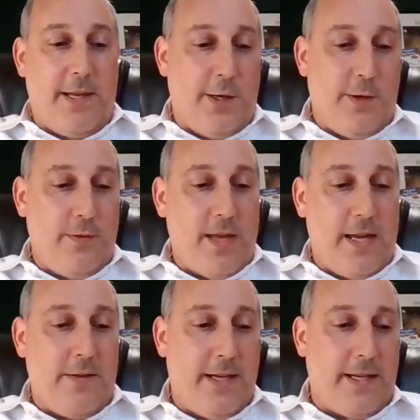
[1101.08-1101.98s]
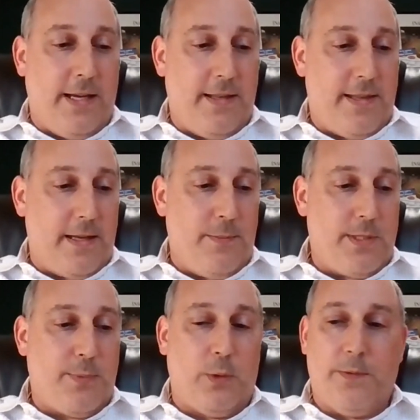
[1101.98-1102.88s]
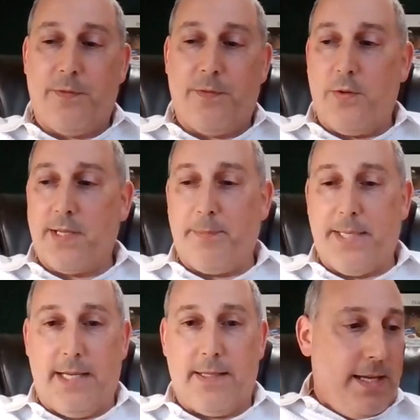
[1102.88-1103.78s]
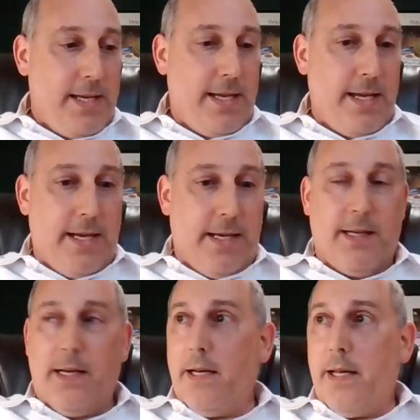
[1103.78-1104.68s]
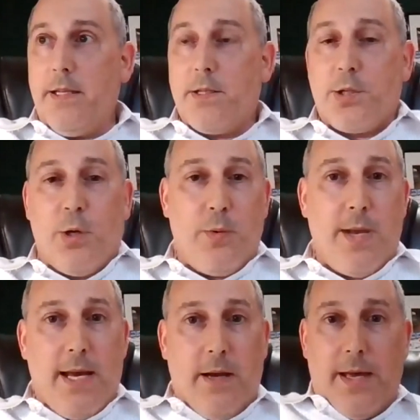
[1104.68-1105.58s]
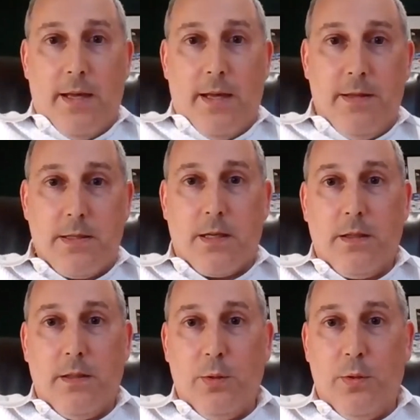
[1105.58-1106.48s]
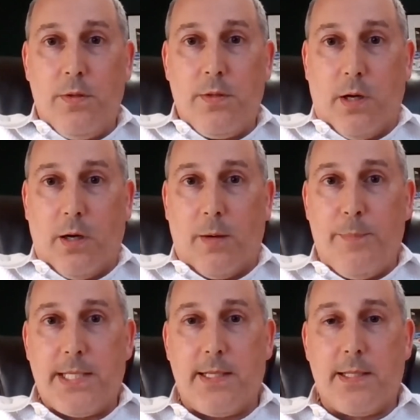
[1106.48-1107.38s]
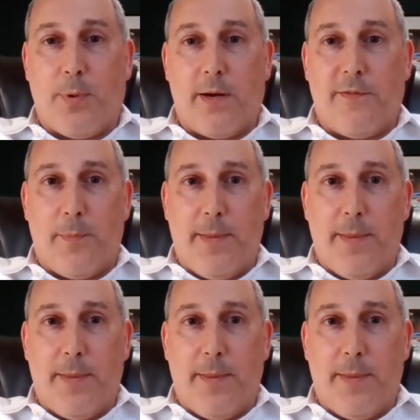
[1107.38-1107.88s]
you, Nikki, and thank you, Ms. Bolden, for those updates. And so now that this concludes our business part of our